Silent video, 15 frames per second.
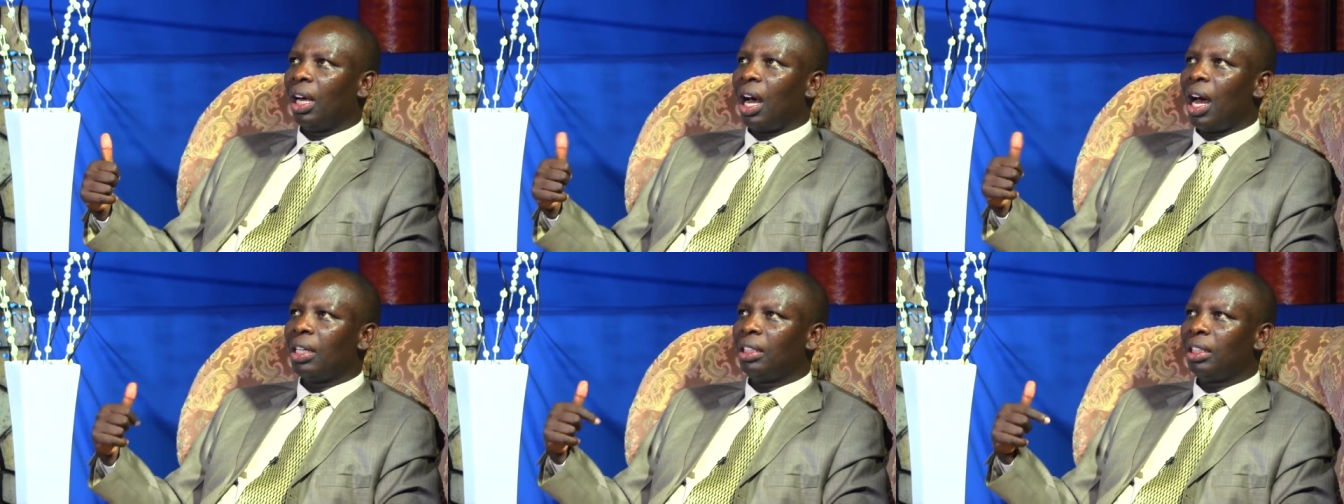
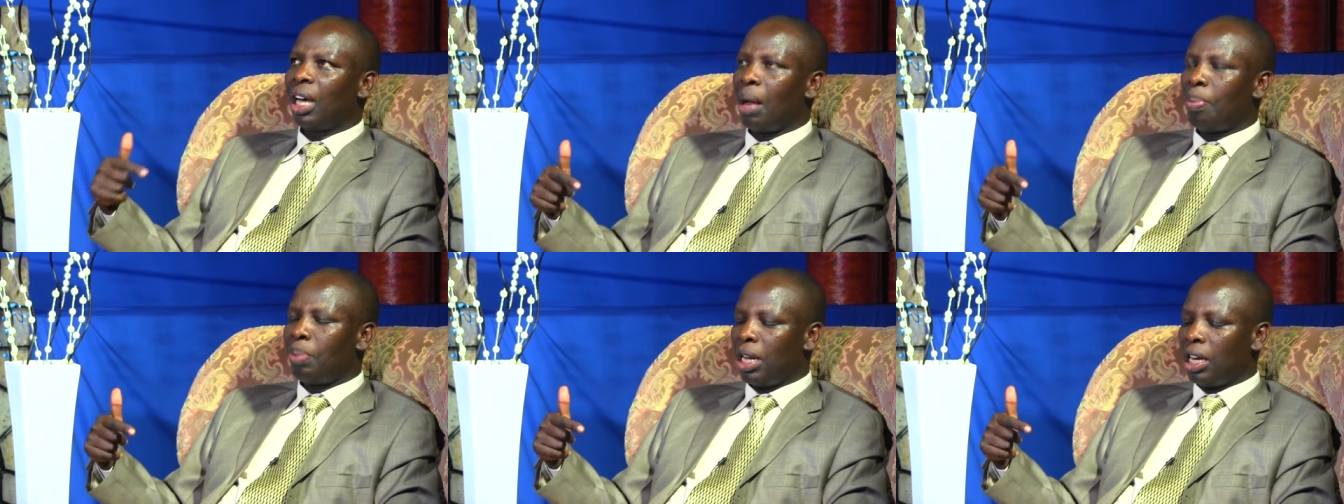and it
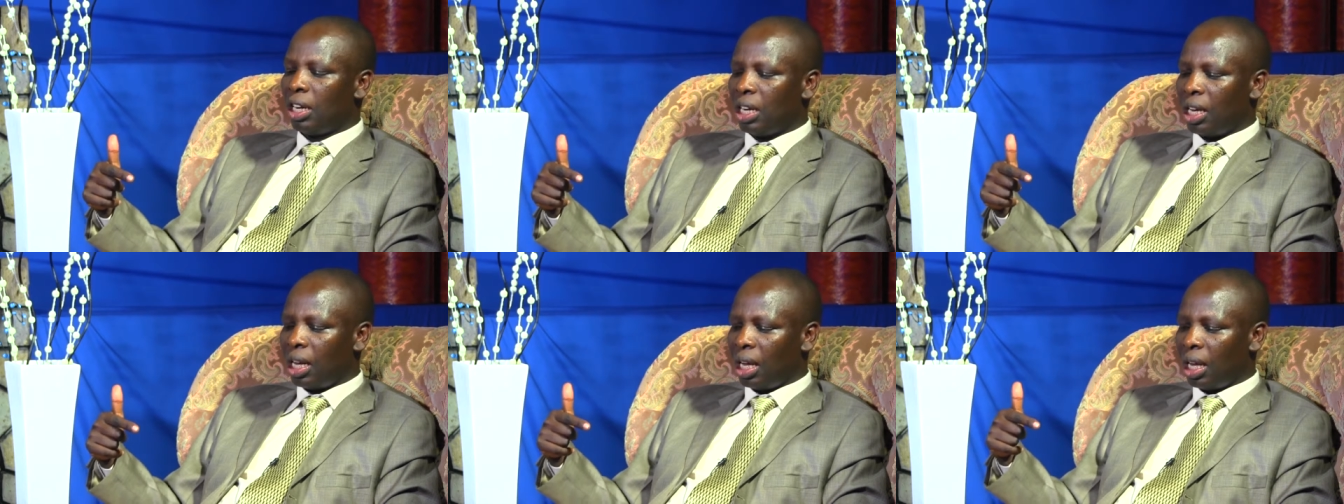
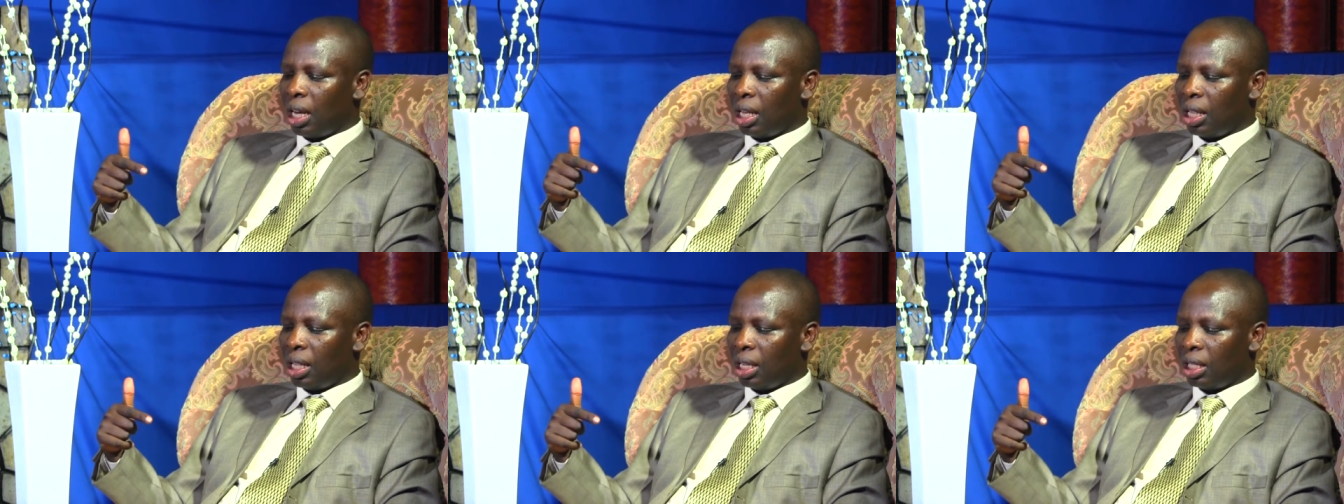happened
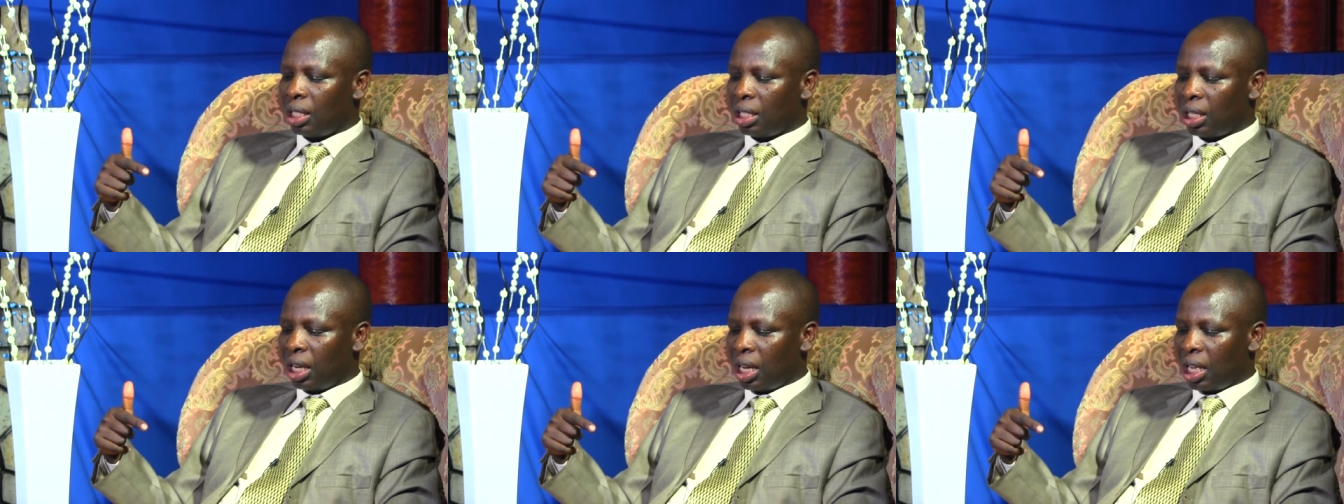
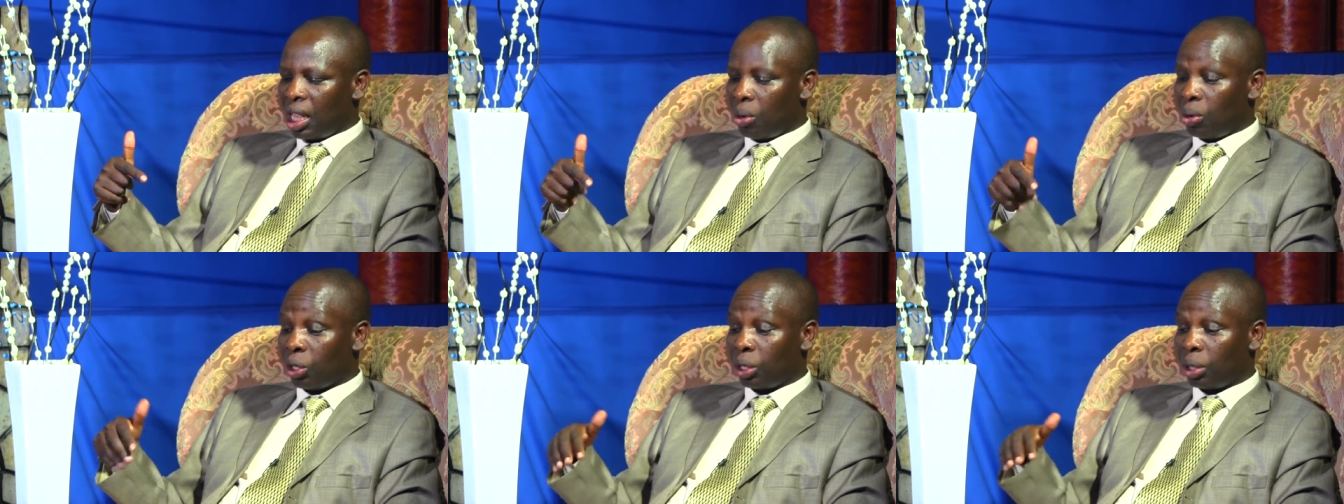that
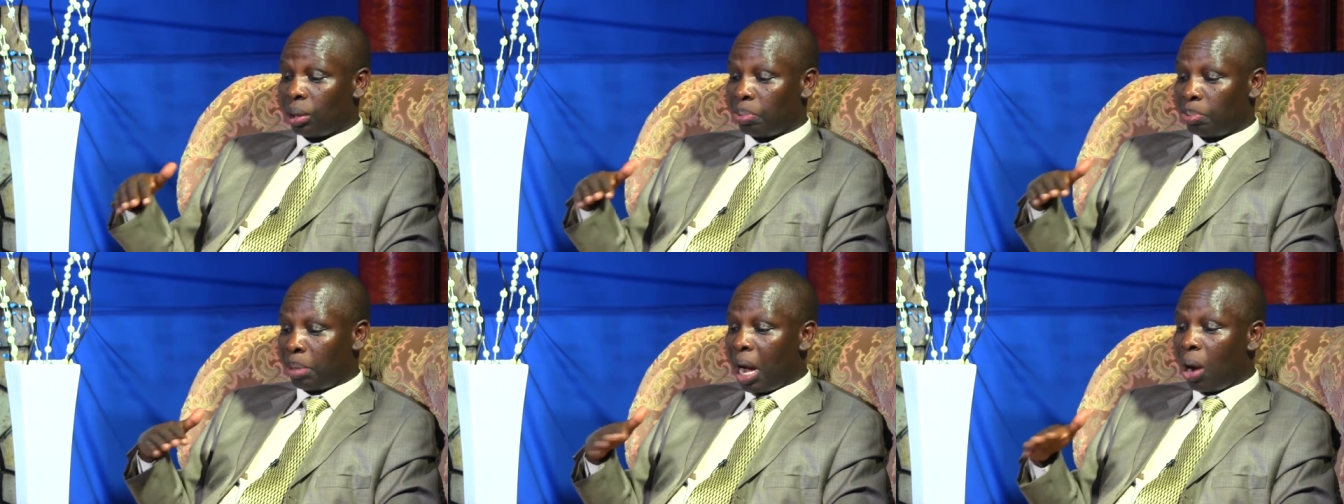there was
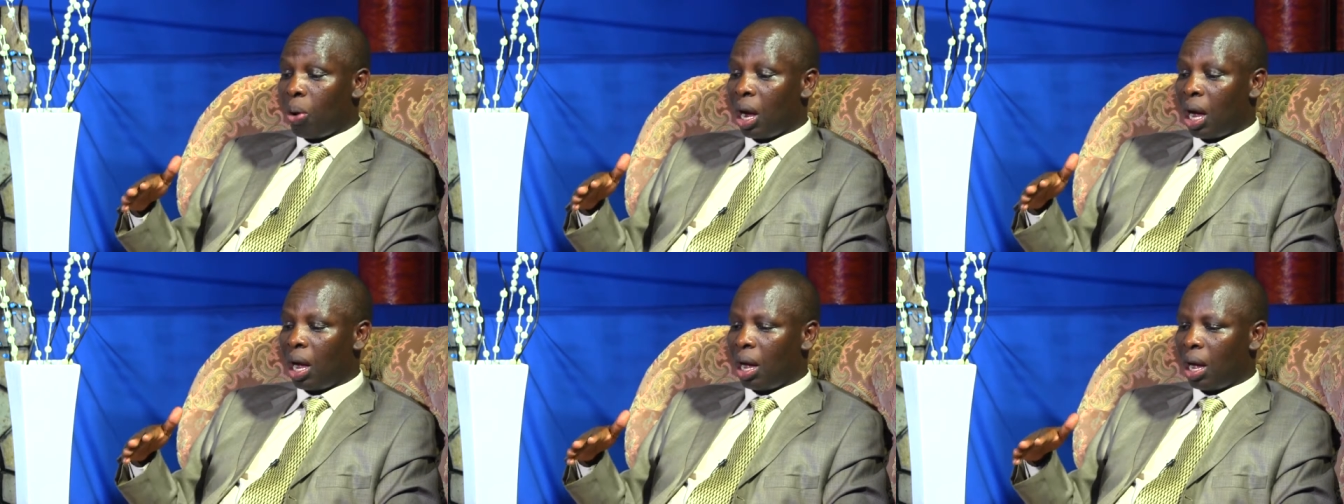
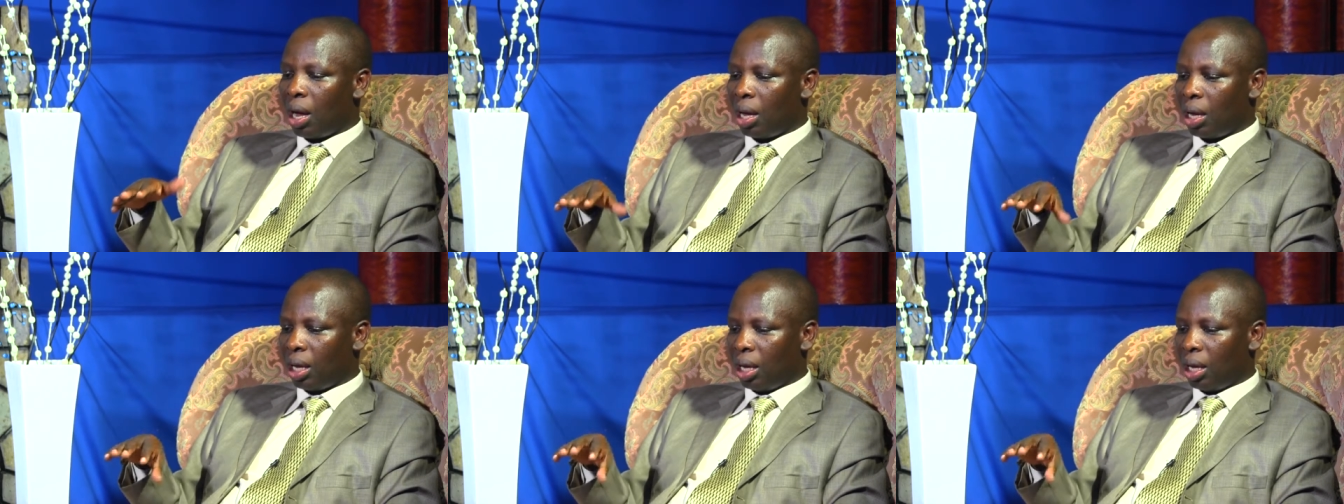power